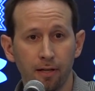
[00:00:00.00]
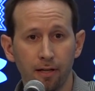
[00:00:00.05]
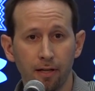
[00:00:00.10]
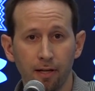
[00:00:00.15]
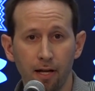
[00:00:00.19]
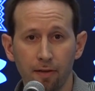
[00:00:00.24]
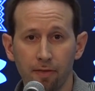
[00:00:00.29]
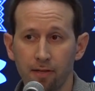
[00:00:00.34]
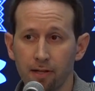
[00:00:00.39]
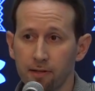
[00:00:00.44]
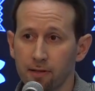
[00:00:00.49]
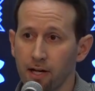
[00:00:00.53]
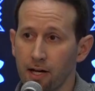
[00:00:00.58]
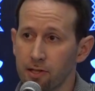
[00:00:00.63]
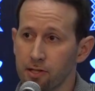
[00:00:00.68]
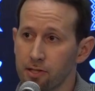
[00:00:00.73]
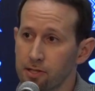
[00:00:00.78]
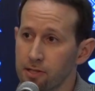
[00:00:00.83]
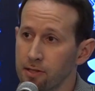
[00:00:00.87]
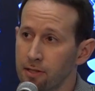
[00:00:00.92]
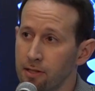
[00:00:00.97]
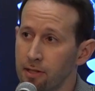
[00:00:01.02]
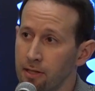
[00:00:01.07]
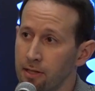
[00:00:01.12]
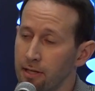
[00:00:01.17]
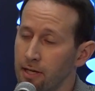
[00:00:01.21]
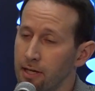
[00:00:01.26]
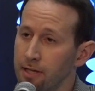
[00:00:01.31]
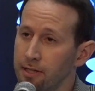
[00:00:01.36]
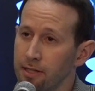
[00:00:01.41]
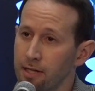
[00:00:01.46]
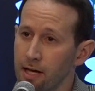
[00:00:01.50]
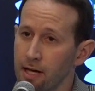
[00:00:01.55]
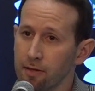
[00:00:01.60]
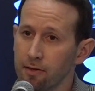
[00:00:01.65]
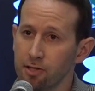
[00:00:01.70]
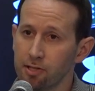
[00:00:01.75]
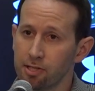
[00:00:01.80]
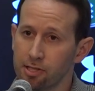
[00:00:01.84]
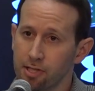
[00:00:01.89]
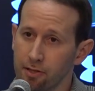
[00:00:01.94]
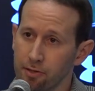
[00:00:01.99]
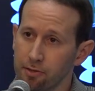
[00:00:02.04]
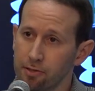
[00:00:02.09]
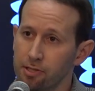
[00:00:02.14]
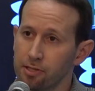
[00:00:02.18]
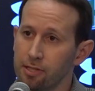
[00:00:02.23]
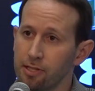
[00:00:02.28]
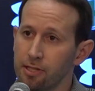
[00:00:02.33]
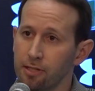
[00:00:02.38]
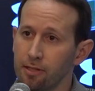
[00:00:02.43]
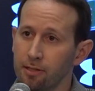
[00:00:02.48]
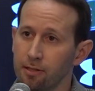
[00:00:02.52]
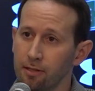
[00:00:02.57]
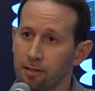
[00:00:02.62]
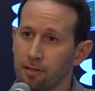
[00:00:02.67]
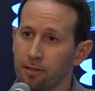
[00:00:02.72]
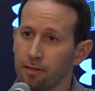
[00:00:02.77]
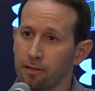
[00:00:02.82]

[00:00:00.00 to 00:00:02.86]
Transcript: And I think that's, again, the synergy